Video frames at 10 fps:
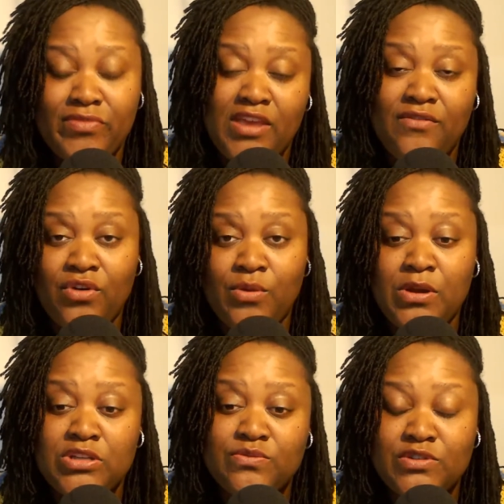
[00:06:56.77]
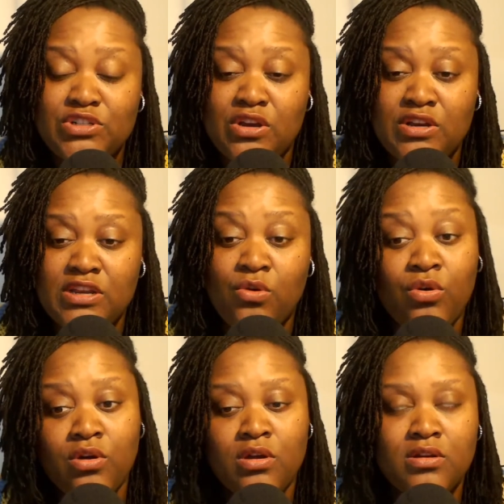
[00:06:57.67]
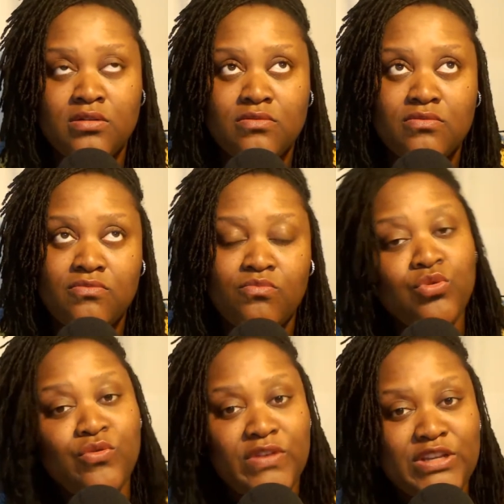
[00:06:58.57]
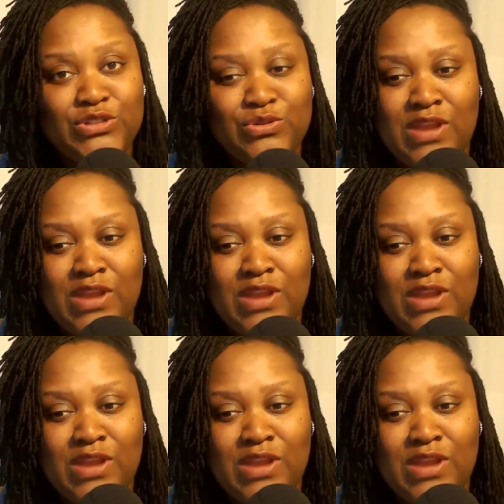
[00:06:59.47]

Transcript: for a person returning or moving to